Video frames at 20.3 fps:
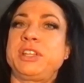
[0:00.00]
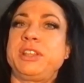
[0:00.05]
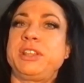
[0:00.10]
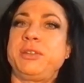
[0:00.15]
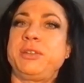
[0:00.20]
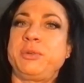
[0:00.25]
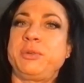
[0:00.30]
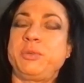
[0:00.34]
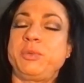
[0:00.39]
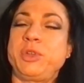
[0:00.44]

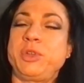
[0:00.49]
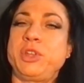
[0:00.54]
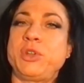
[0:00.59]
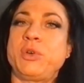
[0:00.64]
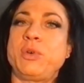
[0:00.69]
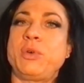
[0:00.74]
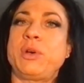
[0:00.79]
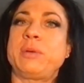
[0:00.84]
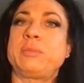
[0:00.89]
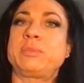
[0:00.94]
and you
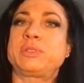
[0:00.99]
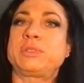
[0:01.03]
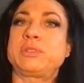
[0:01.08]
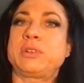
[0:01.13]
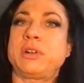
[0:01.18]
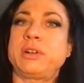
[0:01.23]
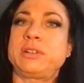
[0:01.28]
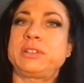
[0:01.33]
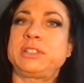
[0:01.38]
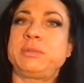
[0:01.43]
know, I'm
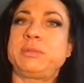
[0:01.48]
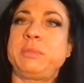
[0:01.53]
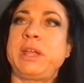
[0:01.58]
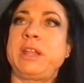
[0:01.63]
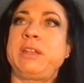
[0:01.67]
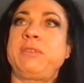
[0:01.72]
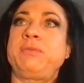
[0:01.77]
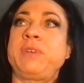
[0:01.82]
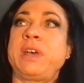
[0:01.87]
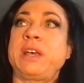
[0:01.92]
starting to
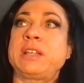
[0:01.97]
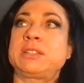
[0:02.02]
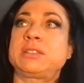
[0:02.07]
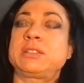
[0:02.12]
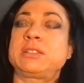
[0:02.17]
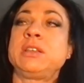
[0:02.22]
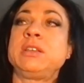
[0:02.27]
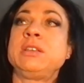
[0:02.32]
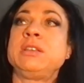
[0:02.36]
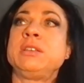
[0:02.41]

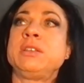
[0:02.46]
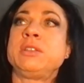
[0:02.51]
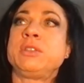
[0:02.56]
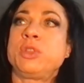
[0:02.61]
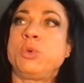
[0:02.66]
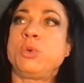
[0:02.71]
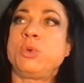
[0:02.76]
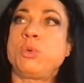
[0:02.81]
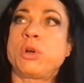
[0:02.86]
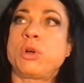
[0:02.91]
manifest
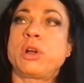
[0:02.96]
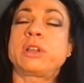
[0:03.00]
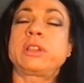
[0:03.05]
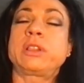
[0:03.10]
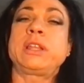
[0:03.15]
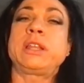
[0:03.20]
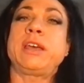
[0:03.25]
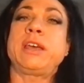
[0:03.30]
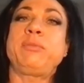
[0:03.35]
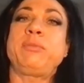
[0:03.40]
the work
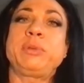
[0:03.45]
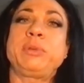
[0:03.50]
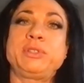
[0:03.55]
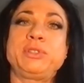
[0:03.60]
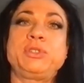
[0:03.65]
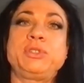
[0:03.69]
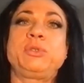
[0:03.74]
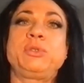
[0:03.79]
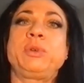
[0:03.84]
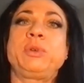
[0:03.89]
that I've
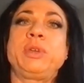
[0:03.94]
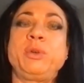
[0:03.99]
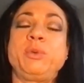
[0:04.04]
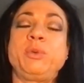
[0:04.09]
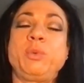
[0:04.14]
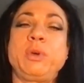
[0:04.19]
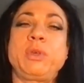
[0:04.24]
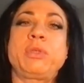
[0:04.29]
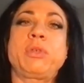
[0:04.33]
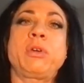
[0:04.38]
been
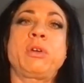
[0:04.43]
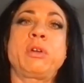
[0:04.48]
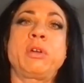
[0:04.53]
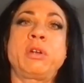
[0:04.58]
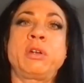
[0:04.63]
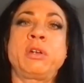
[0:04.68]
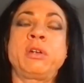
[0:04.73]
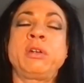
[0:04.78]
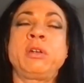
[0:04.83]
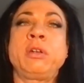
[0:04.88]
doing with
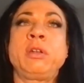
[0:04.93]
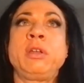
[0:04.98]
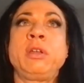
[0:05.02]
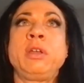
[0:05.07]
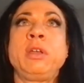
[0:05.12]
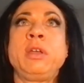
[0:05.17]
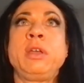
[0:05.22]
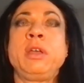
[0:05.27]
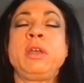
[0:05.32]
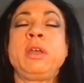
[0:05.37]
her.
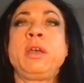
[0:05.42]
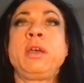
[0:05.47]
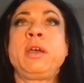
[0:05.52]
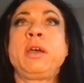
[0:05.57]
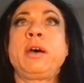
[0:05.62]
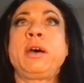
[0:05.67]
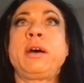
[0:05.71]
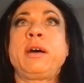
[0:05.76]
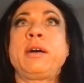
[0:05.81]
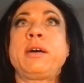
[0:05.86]

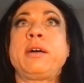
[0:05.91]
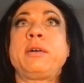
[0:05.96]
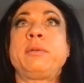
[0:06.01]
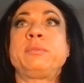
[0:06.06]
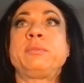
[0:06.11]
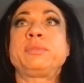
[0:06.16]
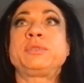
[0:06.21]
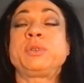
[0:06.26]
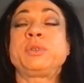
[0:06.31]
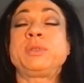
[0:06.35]

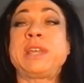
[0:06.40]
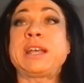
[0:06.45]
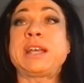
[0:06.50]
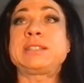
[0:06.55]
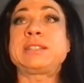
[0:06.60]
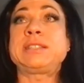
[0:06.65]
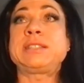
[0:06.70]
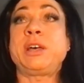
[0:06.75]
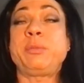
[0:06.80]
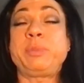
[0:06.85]
So
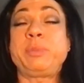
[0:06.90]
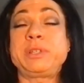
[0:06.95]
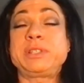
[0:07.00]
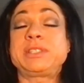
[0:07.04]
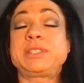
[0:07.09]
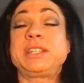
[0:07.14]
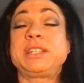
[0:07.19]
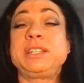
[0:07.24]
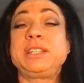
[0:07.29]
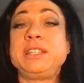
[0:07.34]
that's helping
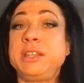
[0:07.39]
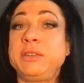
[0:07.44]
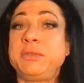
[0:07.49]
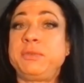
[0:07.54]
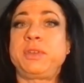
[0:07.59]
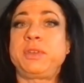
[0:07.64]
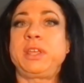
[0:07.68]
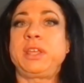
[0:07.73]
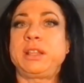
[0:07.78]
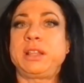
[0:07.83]

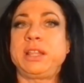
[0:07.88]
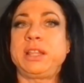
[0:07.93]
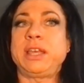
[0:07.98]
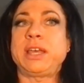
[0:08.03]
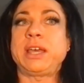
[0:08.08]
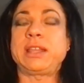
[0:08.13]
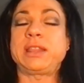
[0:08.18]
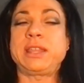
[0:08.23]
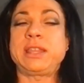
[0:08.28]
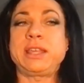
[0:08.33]

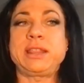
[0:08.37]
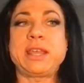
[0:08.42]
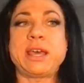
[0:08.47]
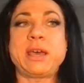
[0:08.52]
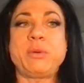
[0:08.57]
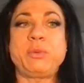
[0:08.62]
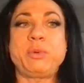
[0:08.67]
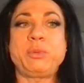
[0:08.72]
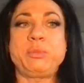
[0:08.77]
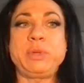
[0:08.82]
significantly. I think
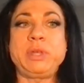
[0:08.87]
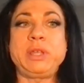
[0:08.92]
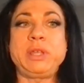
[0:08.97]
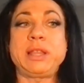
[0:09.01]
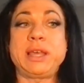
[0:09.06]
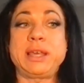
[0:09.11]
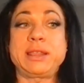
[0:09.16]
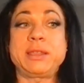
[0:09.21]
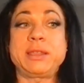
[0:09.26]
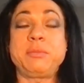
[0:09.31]
that would be
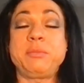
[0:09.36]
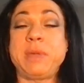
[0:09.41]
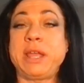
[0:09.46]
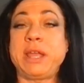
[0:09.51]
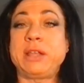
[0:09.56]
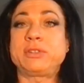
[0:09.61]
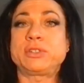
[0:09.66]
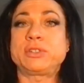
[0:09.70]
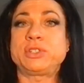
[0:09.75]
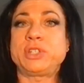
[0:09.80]
like the
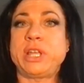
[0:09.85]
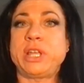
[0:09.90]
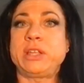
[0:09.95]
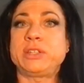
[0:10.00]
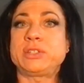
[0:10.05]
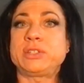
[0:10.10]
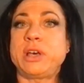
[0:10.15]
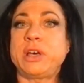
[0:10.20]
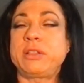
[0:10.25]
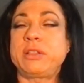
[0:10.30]
major
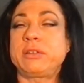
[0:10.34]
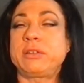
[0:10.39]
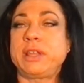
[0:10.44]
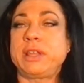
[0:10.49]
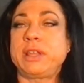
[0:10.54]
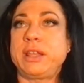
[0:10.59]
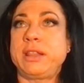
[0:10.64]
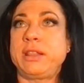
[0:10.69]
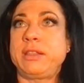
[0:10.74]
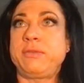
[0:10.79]
change, other
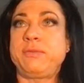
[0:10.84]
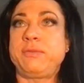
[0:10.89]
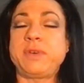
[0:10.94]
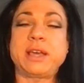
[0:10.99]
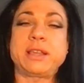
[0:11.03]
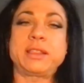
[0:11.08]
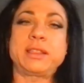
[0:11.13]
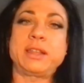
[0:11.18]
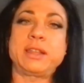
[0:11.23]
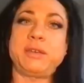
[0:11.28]
than the
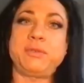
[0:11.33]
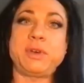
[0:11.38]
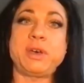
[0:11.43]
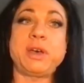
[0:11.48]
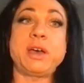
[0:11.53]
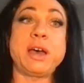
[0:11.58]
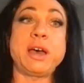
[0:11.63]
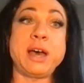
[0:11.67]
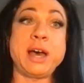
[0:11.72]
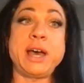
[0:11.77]
fact that I've
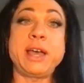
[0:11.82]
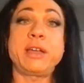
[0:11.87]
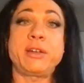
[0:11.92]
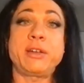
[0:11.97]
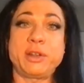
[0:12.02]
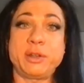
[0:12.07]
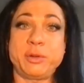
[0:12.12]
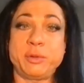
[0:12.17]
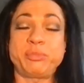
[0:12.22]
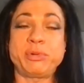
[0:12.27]

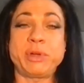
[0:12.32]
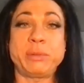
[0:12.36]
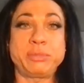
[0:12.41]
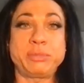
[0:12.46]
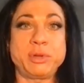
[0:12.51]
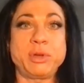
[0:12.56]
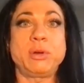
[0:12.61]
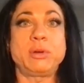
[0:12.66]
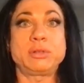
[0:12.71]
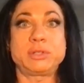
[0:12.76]
hired a
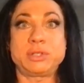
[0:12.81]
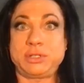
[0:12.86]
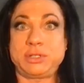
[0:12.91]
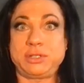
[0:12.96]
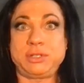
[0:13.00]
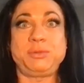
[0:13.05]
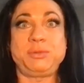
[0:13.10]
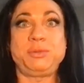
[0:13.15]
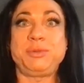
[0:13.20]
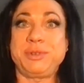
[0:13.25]
prep
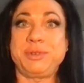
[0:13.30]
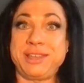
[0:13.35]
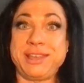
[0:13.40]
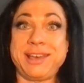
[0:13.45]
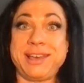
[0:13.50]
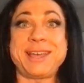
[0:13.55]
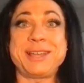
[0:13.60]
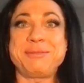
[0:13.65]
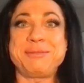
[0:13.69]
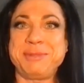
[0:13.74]
coach to
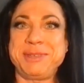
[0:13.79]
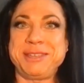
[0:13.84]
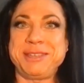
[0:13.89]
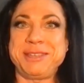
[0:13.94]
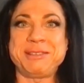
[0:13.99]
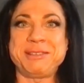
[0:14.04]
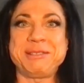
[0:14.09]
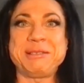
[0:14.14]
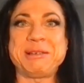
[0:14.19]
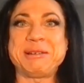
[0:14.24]
guide me
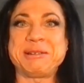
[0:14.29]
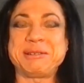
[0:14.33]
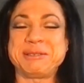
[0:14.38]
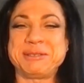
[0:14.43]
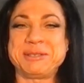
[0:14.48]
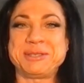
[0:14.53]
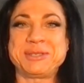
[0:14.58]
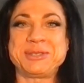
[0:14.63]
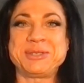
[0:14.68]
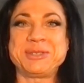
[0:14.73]
along
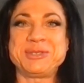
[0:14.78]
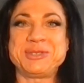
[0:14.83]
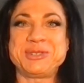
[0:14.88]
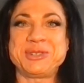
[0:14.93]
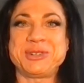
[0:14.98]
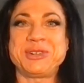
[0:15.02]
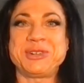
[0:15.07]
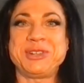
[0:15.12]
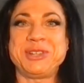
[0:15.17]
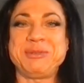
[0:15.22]
this
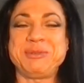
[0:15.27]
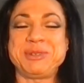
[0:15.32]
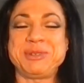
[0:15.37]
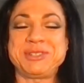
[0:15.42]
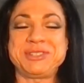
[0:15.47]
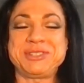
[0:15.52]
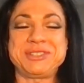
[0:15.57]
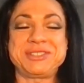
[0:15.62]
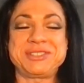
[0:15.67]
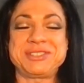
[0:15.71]
journey,
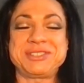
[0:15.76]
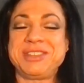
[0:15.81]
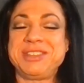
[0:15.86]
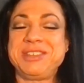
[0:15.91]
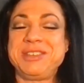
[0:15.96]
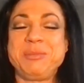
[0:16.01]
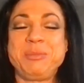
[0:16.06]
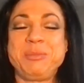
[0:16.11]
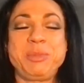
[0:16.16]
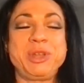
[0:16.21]
which has
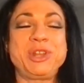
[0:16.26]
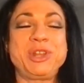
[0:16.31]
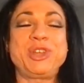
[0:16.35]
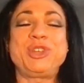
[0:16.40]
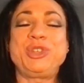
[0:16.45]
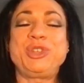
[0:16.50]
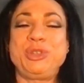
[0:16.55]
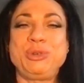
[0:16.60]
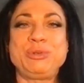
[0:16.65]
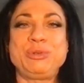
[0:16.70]
been a
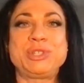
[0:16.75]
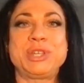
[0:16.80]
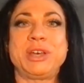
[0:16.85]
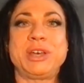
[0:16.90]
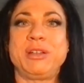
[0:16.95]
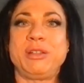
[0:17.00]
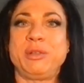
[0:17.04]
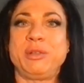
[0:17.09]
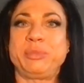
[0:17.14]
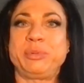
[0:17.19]
huge
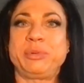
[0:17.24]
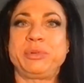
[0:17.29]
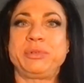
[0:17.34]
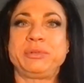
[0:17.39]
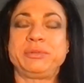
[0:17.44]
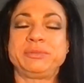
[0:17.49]
help.